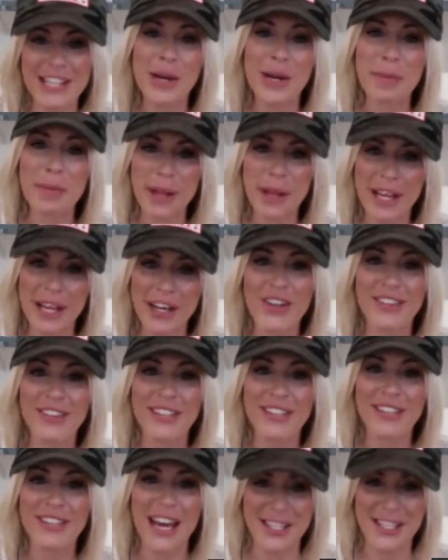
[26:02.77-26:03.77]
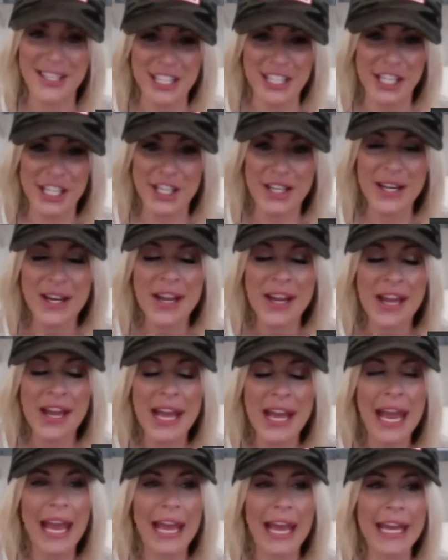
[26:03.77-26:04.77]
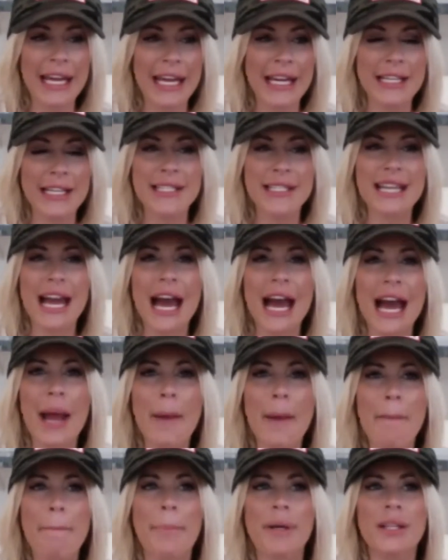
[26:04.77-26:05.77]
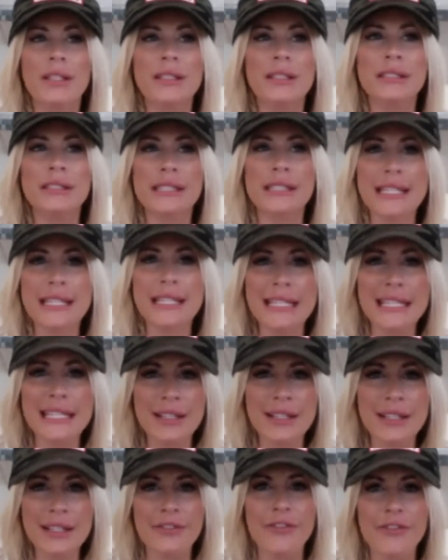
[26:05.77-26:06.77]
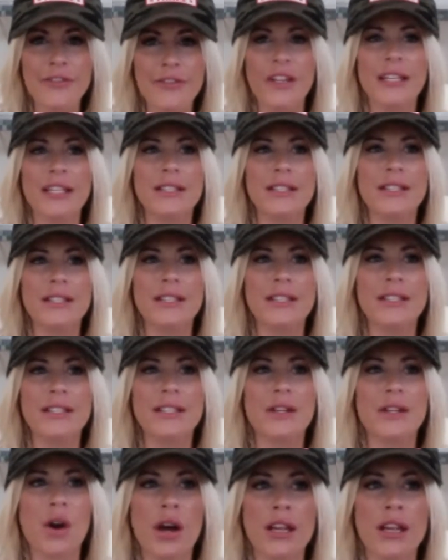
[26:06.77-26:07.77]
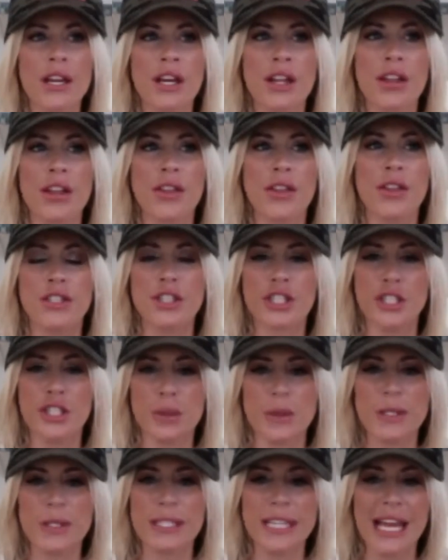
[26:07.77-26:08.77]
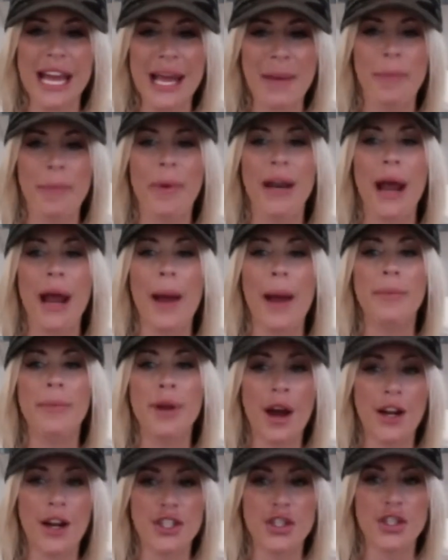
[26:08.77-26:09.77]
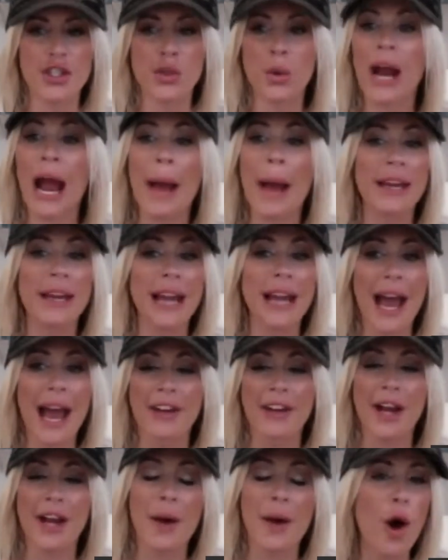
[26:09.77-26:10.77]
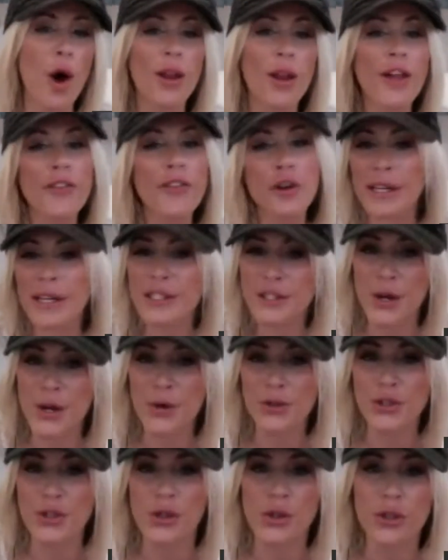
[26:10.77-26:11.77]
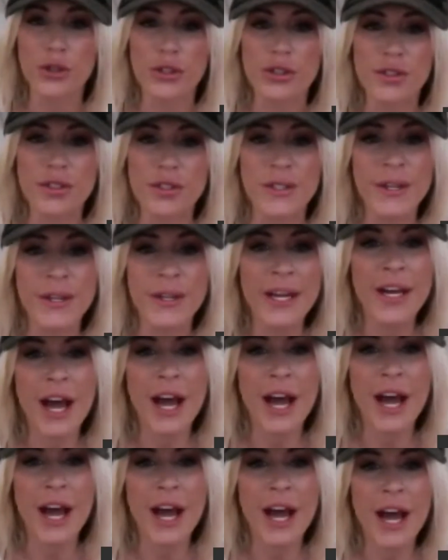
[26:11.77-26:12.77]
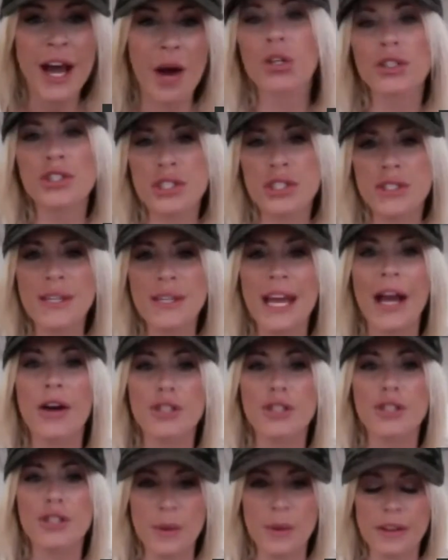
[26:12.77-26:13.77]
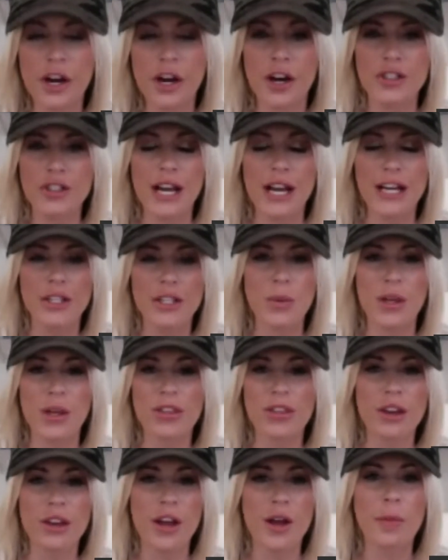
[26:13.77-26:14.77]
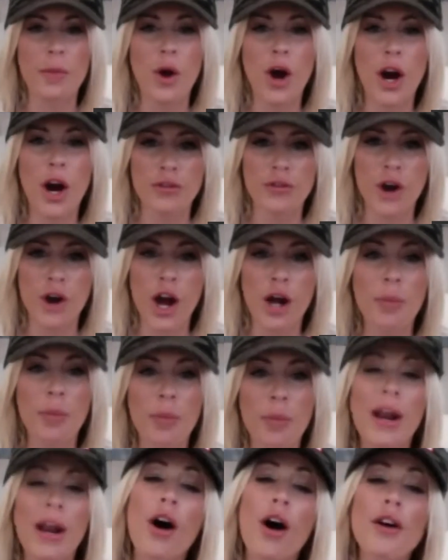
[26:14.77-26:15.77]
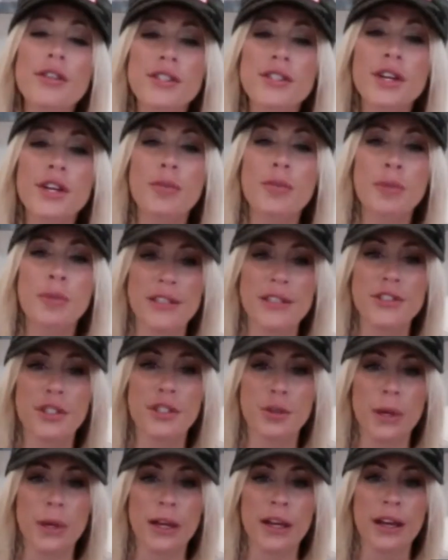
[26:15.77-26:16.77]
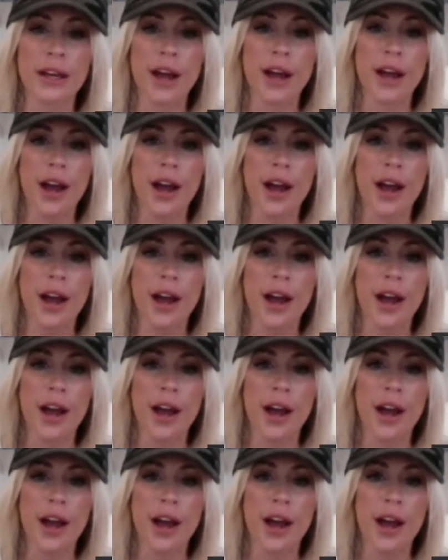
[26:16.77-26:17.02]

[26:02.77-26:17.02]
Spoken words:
I played on last year. And I believe it is on the Tuesday, but I'm not sure. I'm going to have it up all over my socials. We're just now doing the contract with Hard Rock, but I'll also be doing